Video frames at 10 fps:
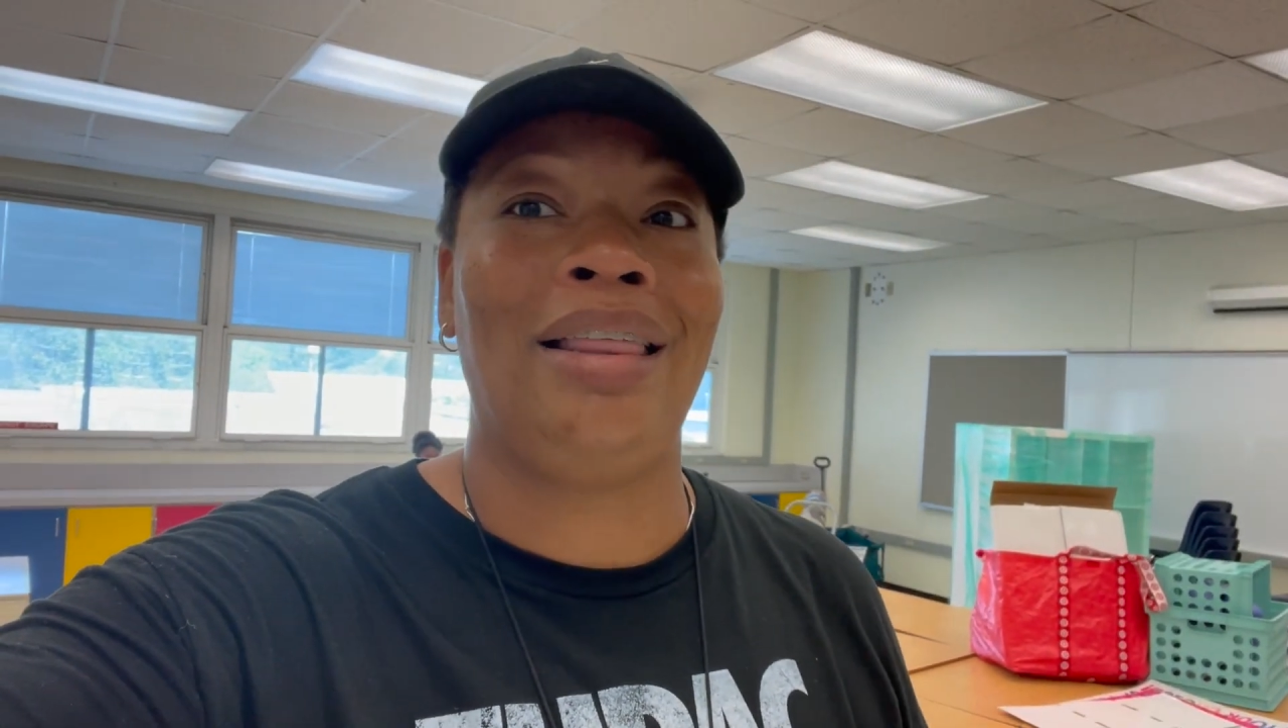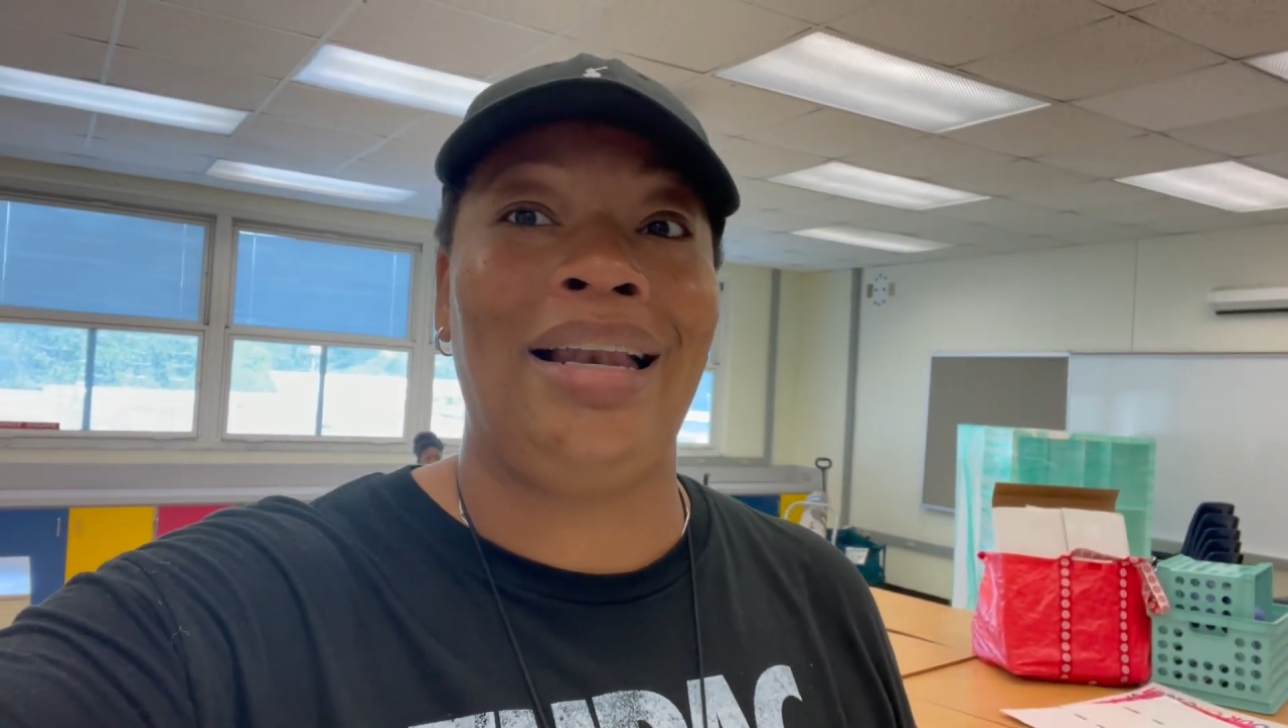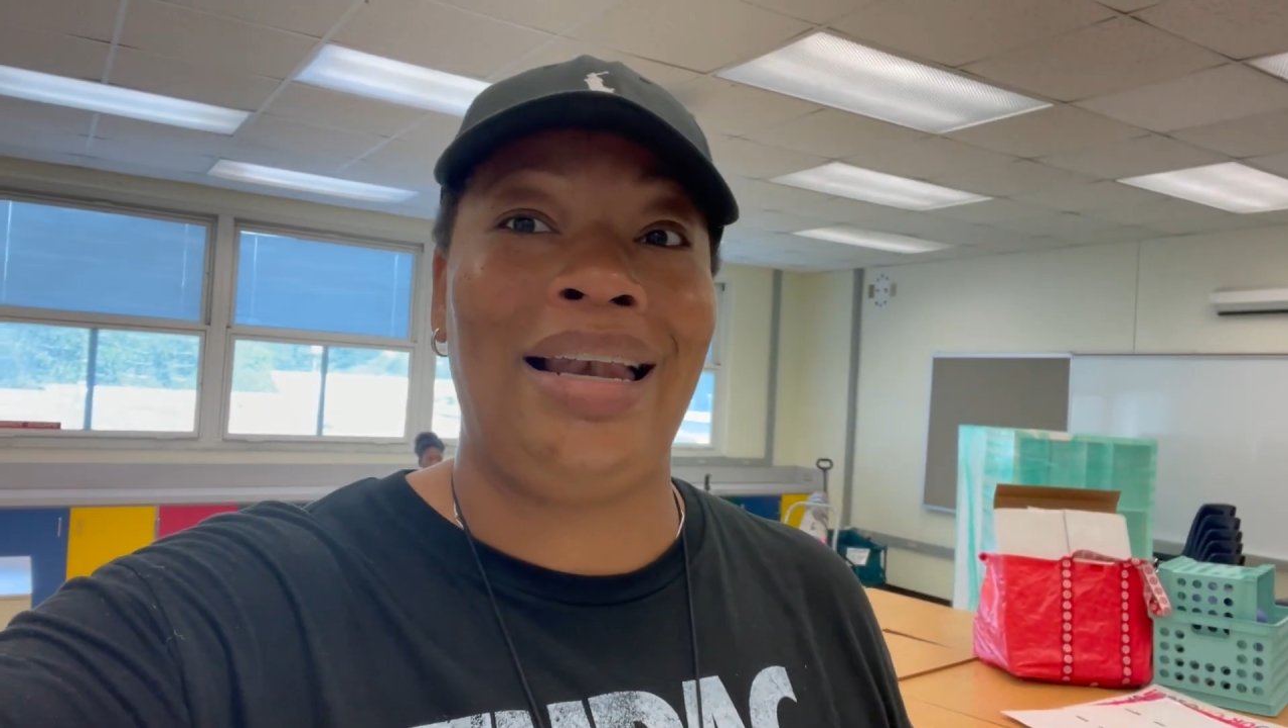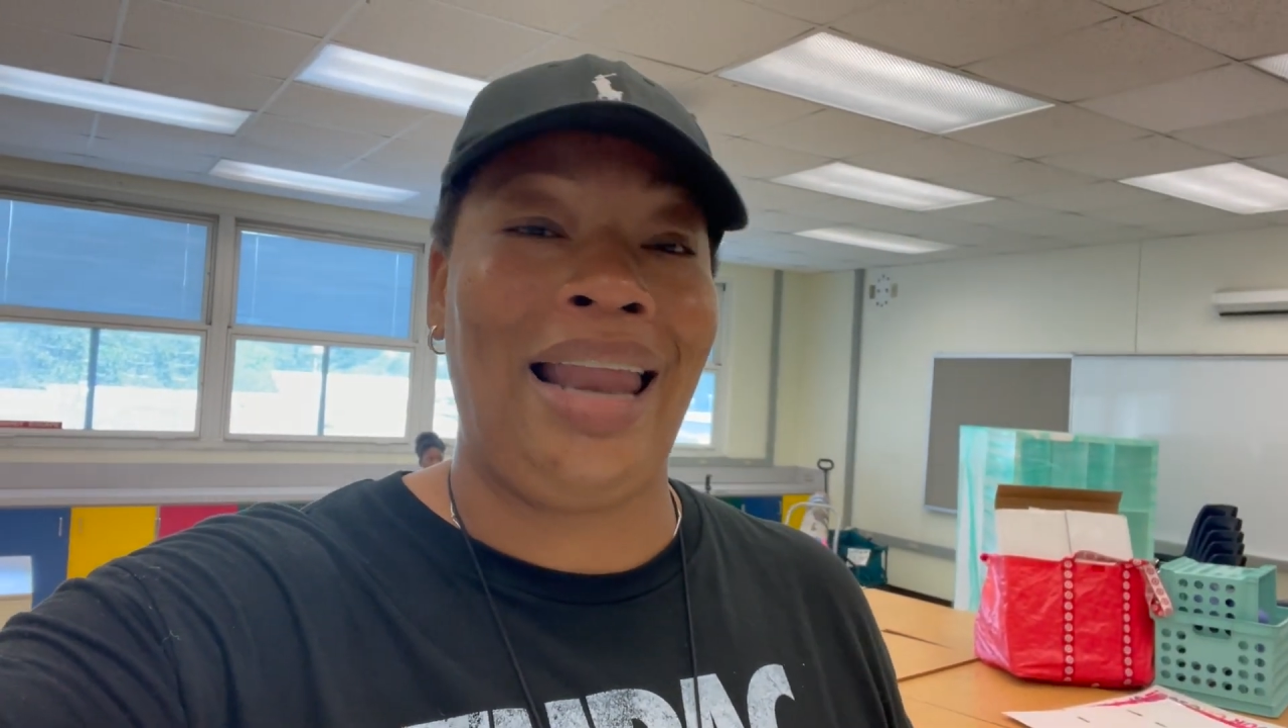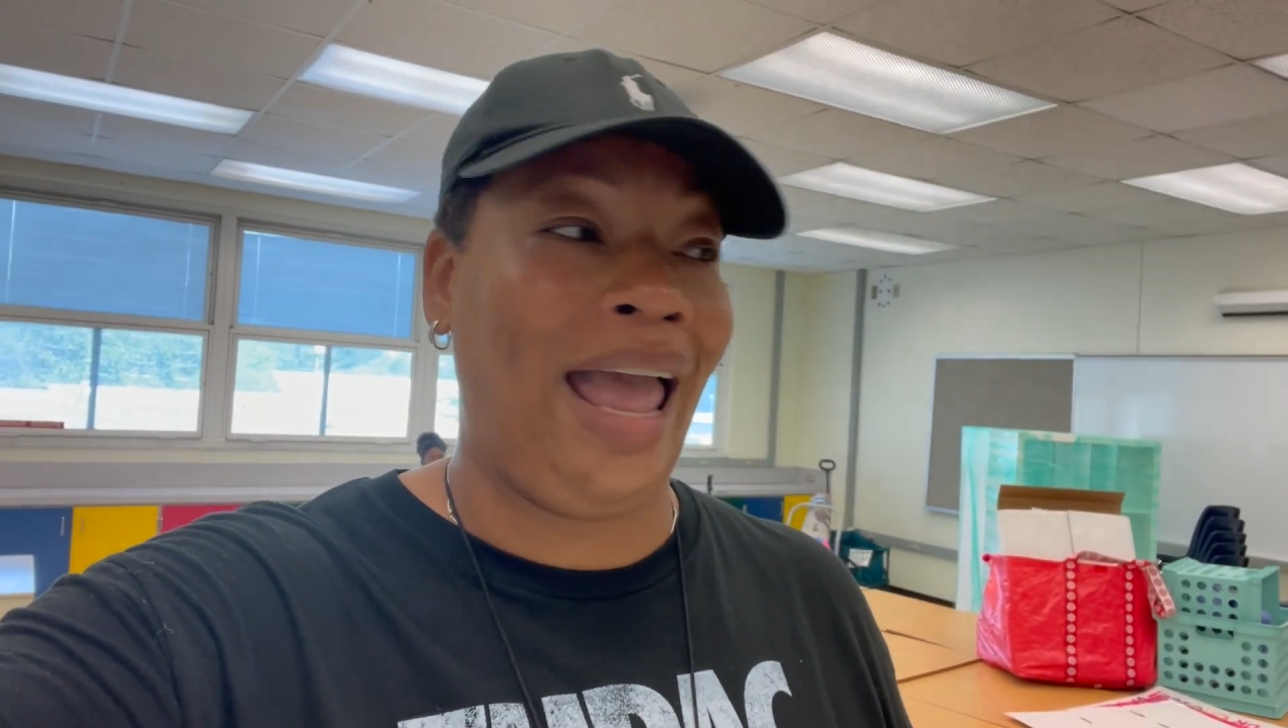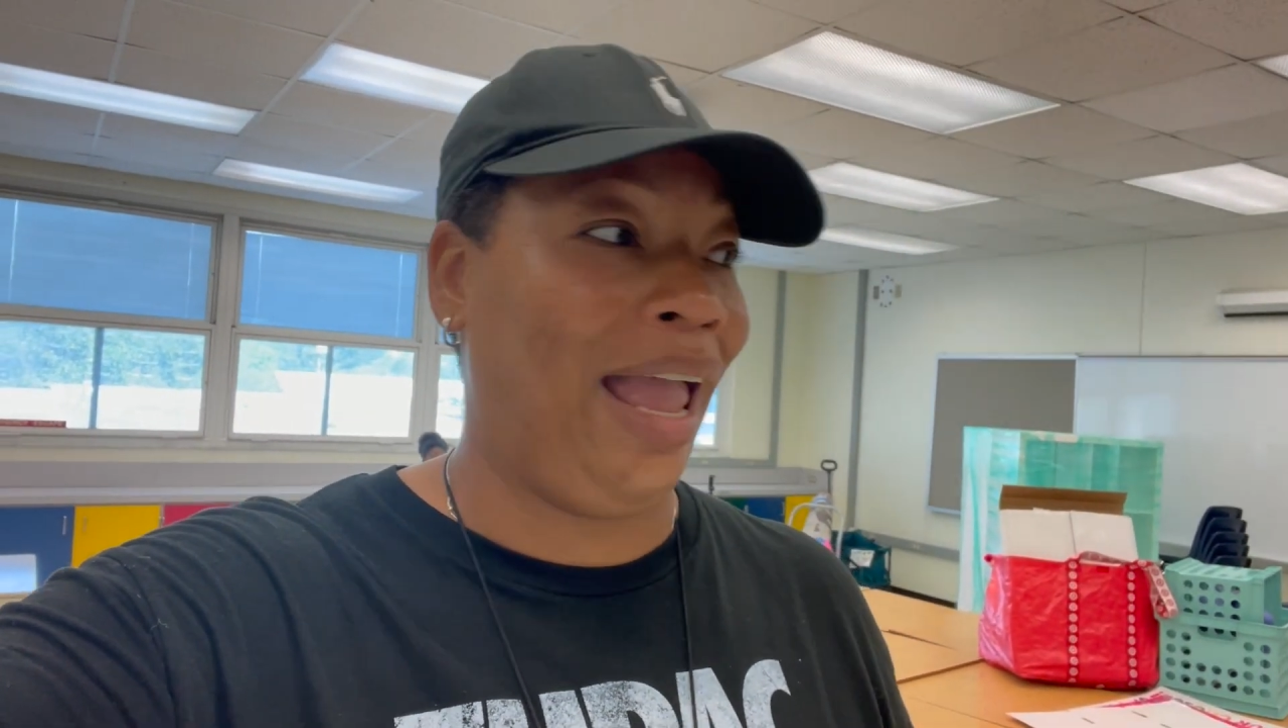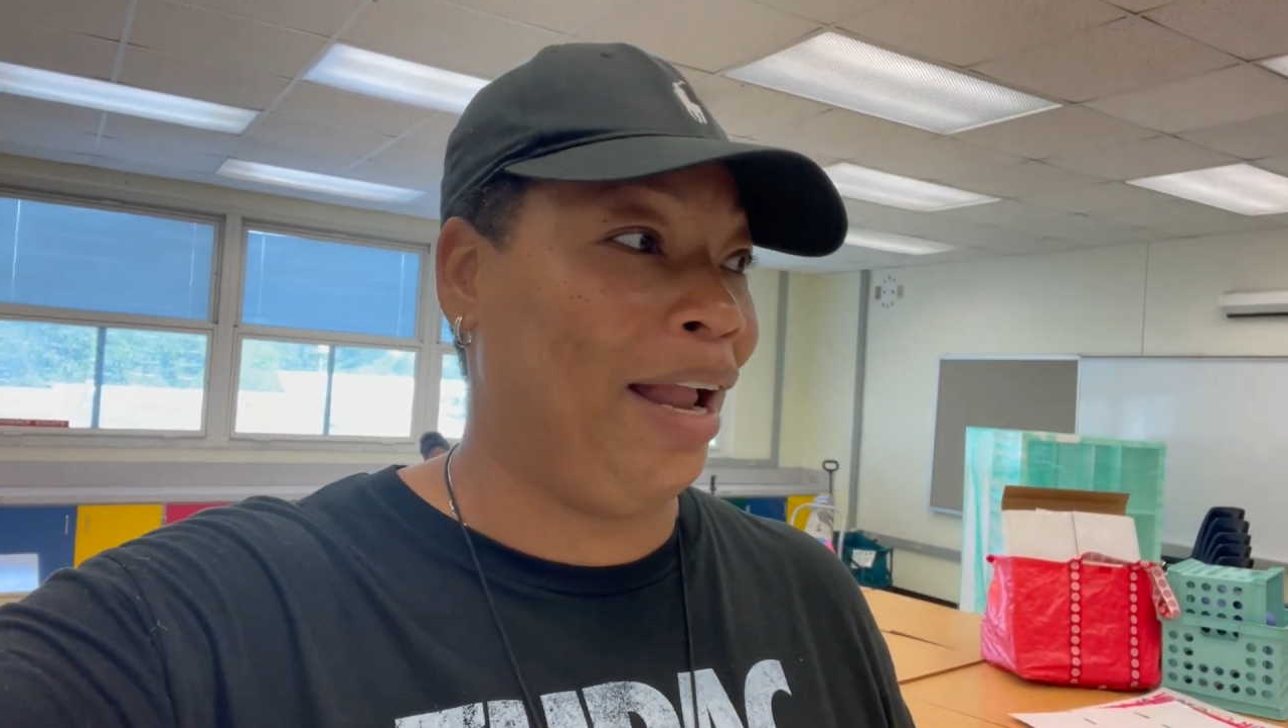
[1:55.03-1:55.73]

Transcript: than that,